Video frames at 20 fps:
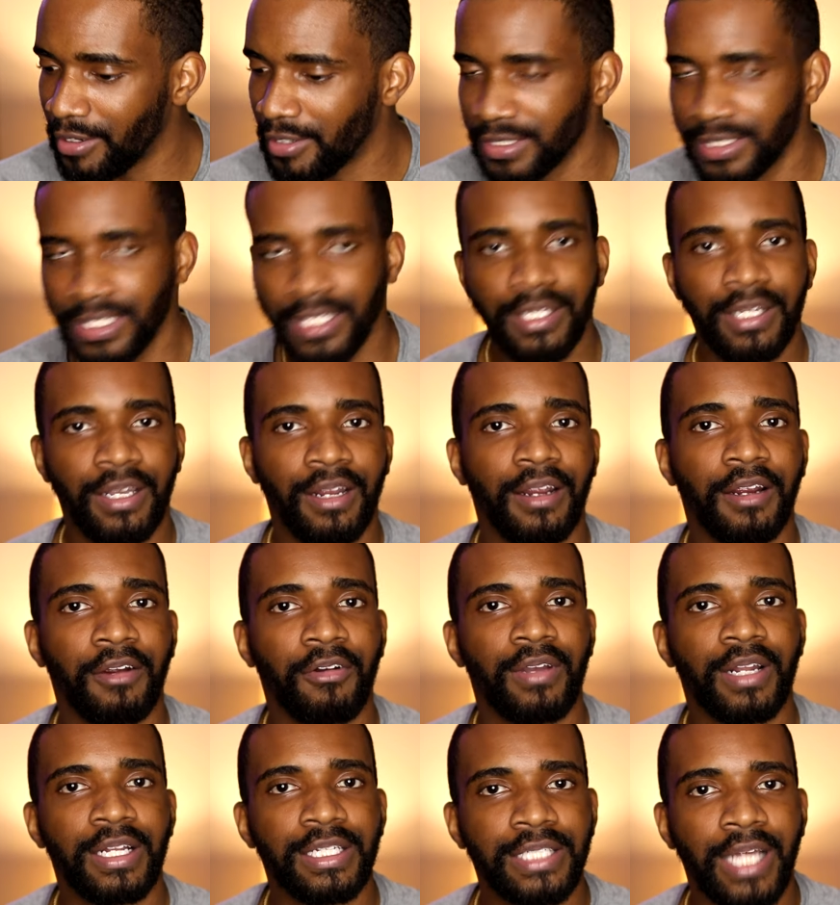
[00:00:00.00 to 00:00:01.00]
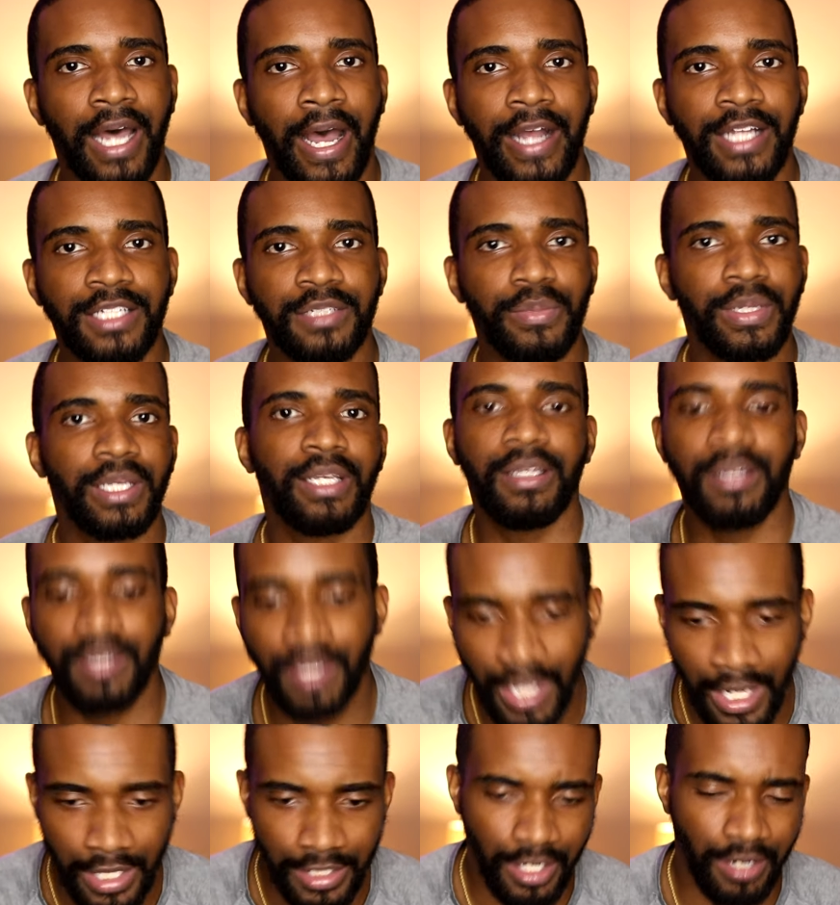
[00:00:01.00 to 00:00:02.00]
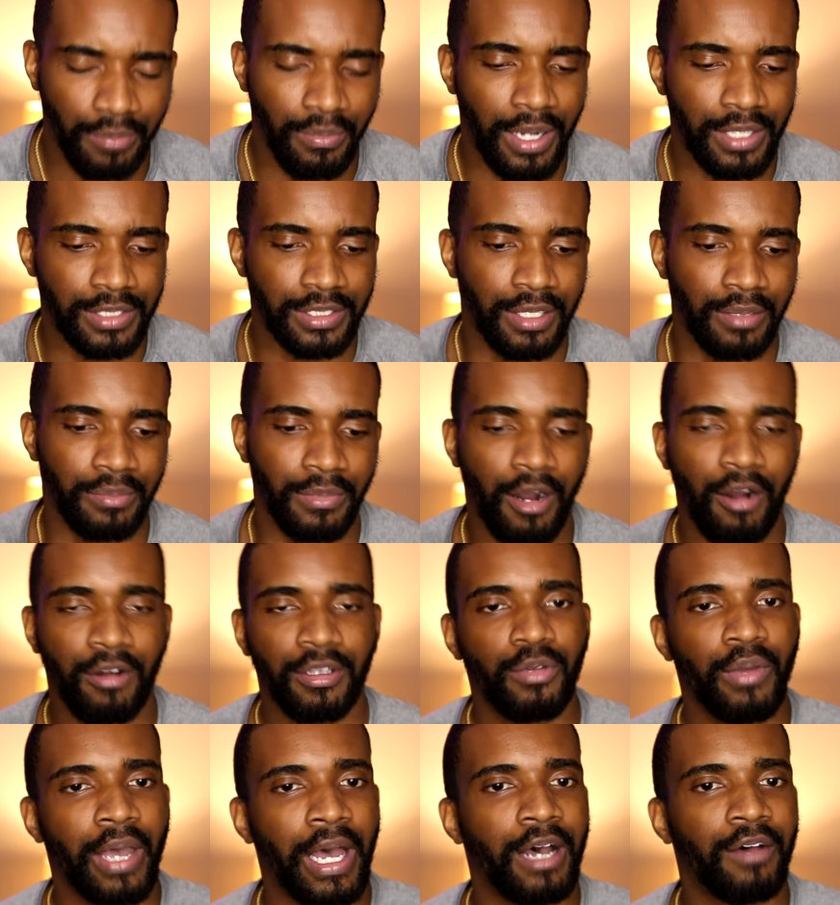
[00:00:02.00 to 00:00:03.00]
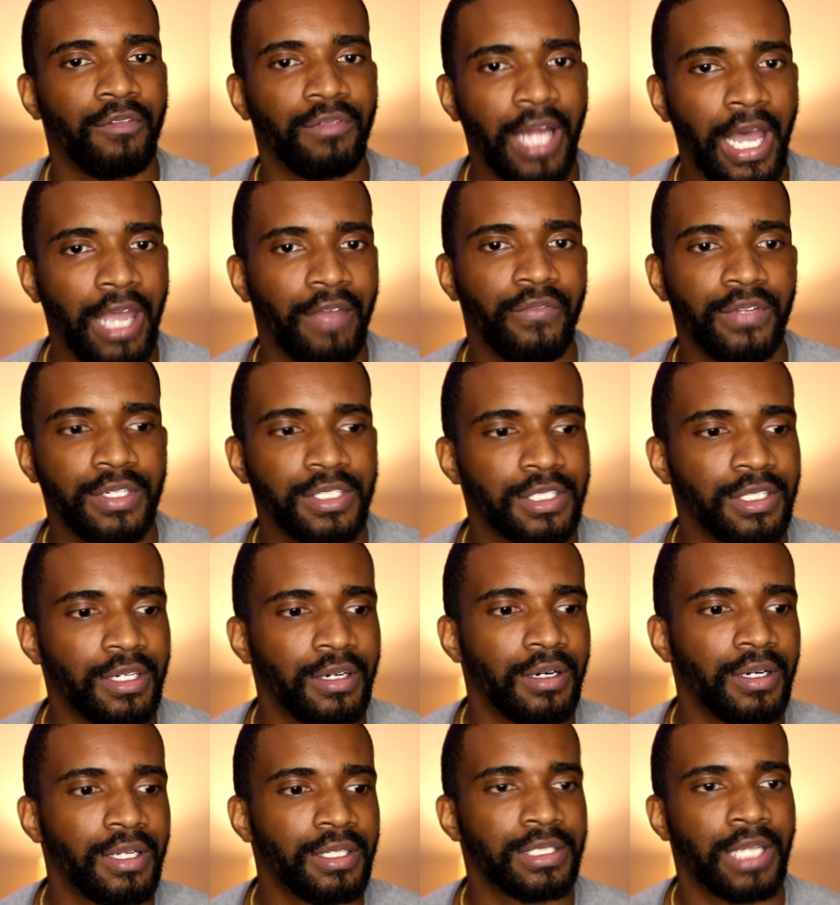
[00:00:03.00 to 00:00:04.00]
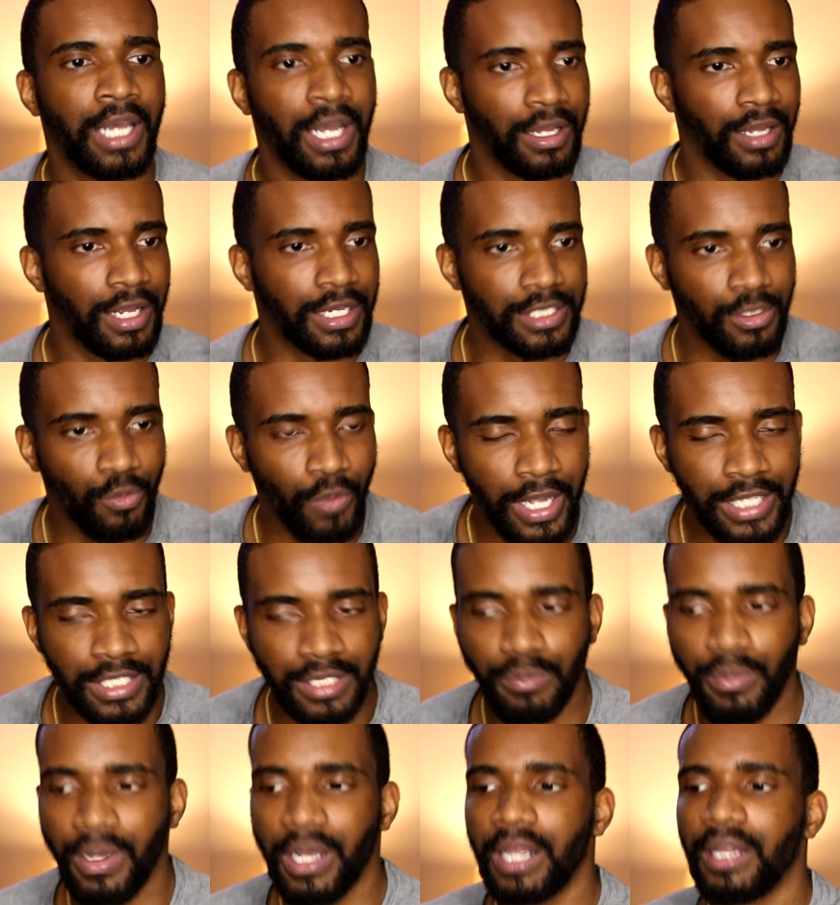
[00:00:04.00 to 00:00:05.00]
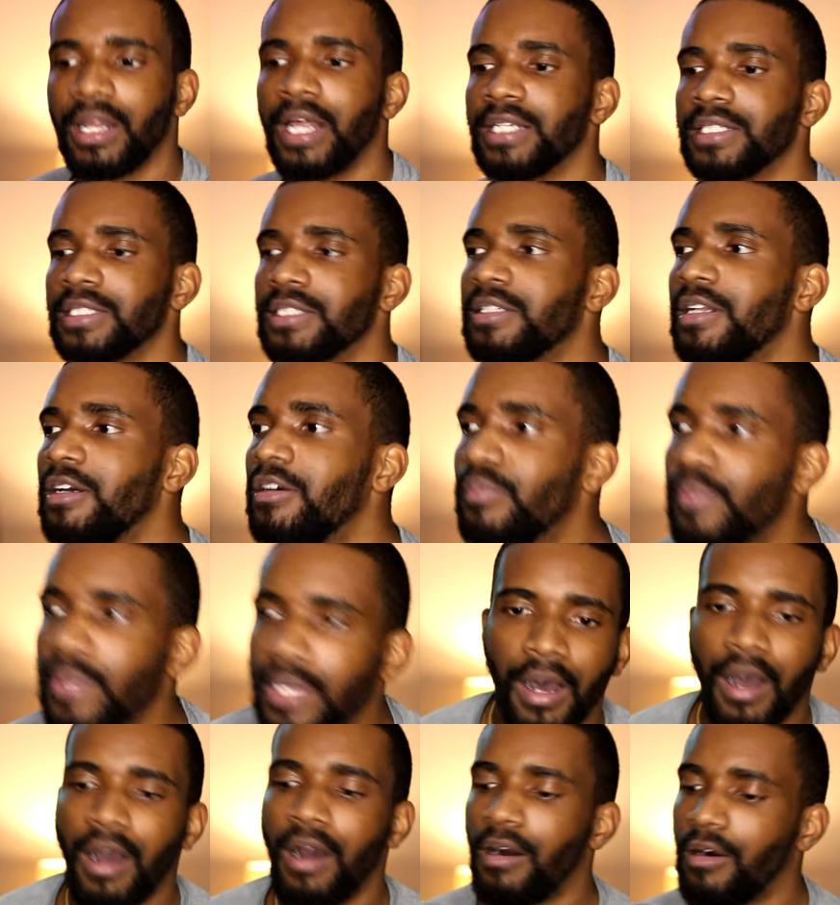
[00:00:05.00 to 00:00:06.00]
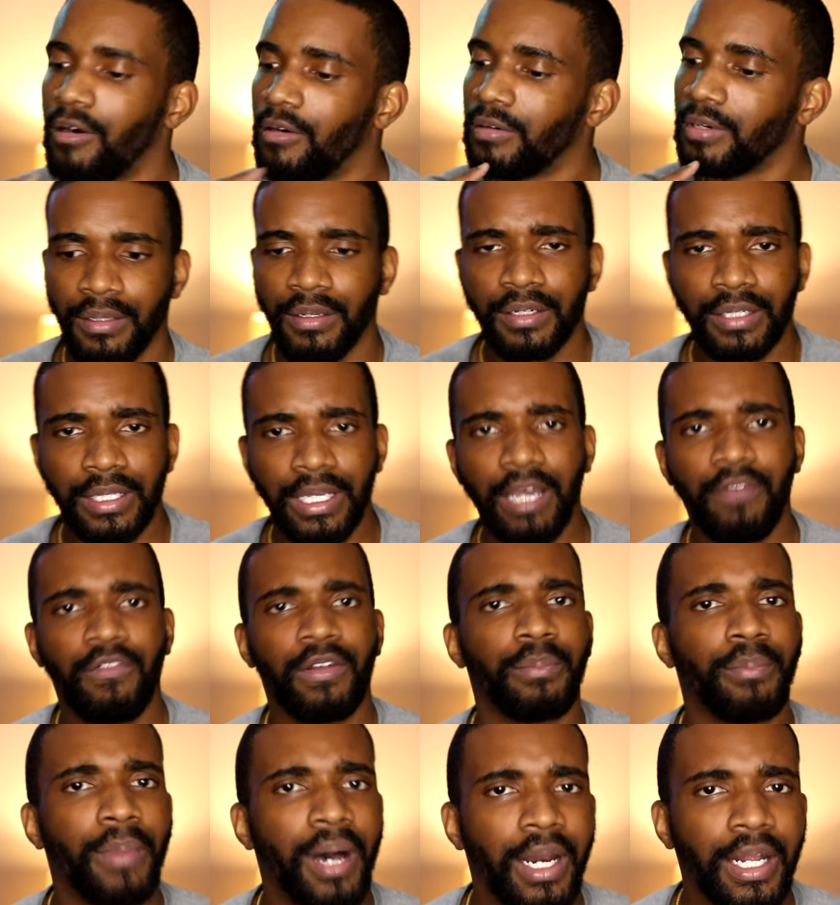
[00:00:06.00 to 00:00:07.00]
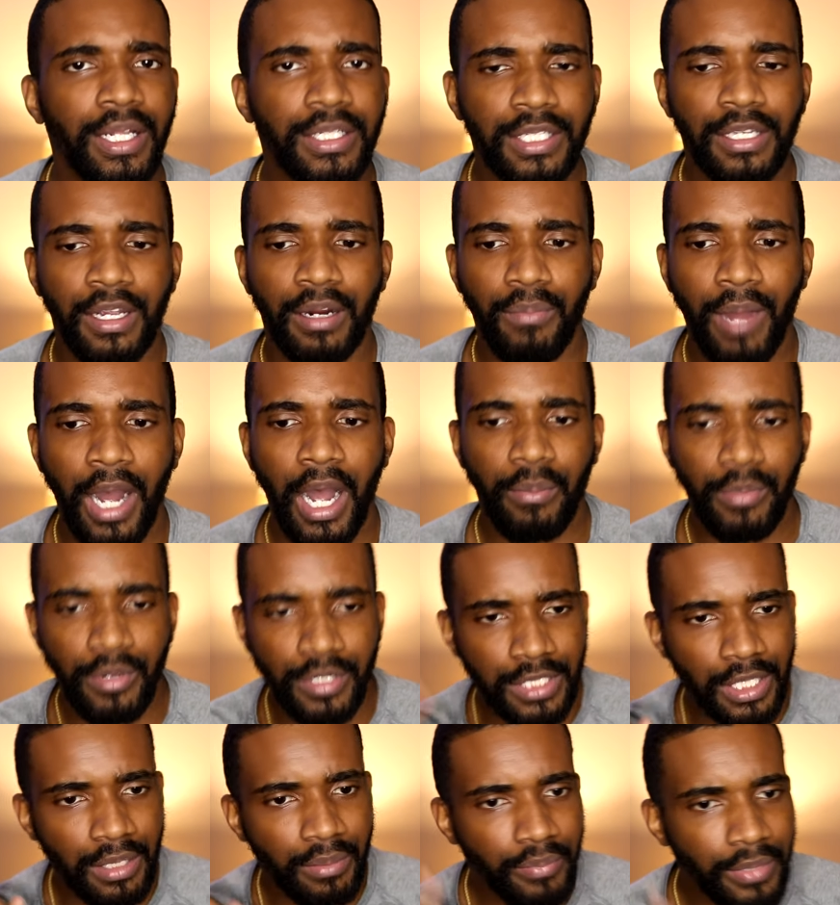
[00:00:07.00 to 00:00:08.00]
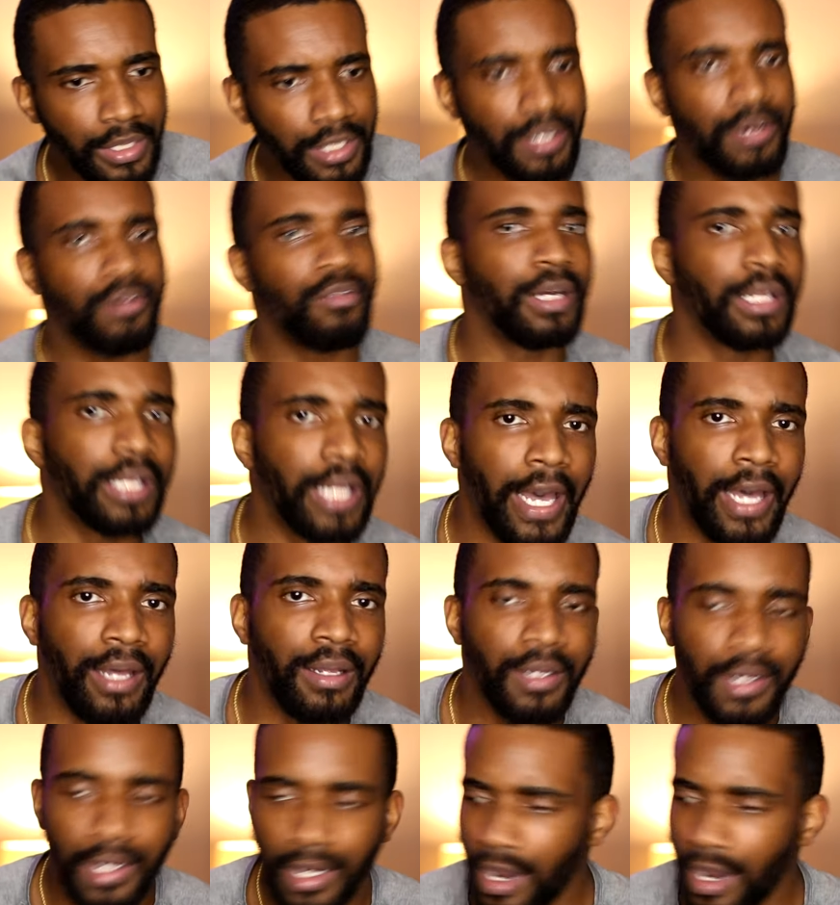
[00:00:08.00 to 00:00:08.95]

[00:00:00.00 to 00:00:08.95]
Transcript: gonna sit there and criticize me talking about something? Oh, you have life insurance, that's a waste of money, that's stupid. Oh, you're giving money to your mom, you shouldn't be doing that.